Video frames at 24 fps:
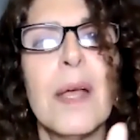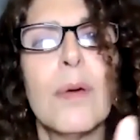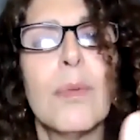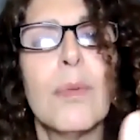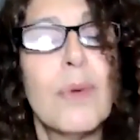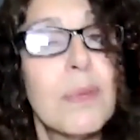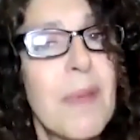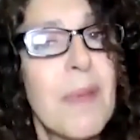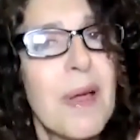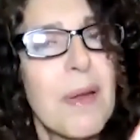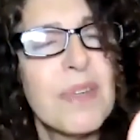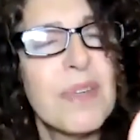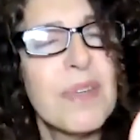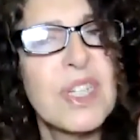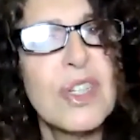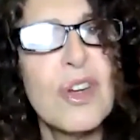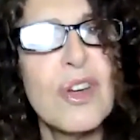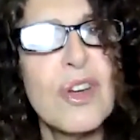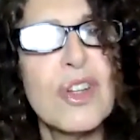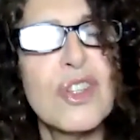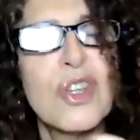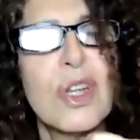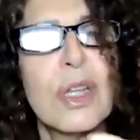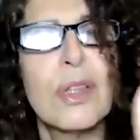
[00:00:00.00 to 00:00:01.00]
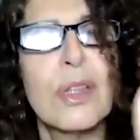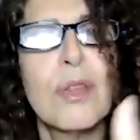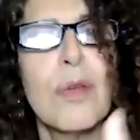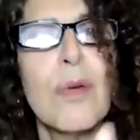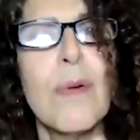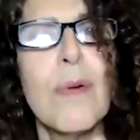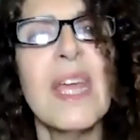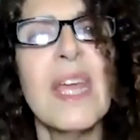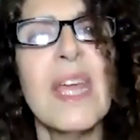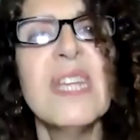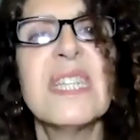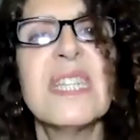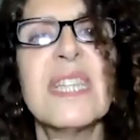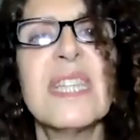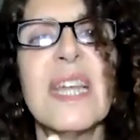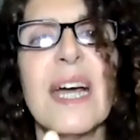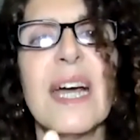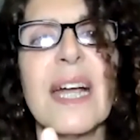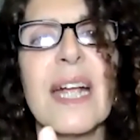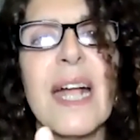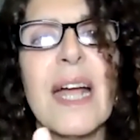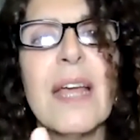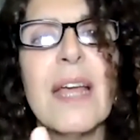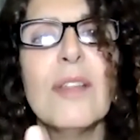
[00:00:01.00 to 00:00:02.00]
with my research, traced
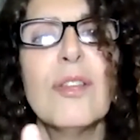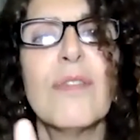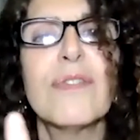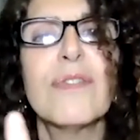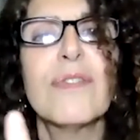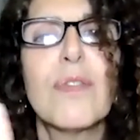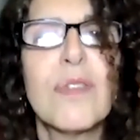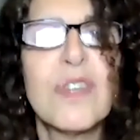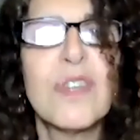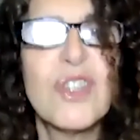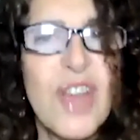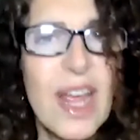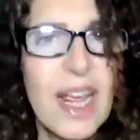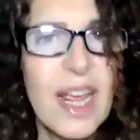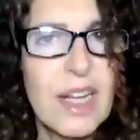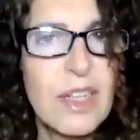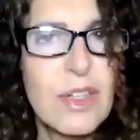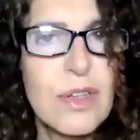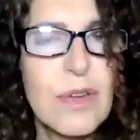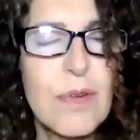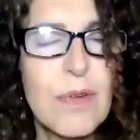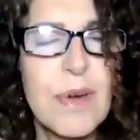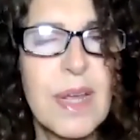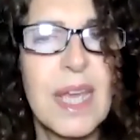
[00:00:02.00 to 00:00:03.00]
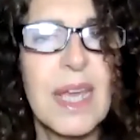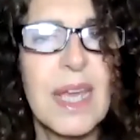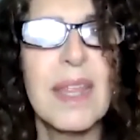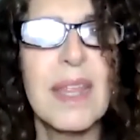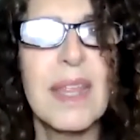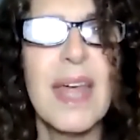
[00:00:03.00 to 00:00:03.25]
a kind of trajectory